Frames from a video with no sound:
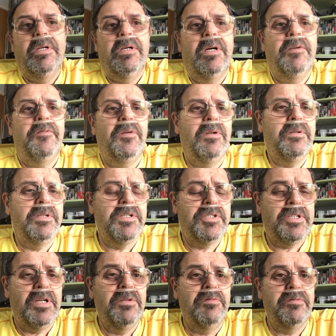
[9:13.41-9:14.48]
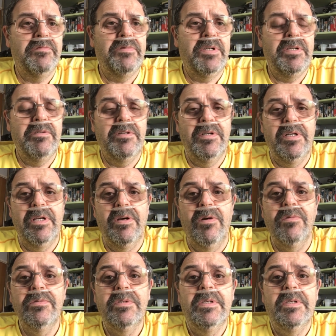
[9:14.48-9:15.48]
I followed his channel from very early on,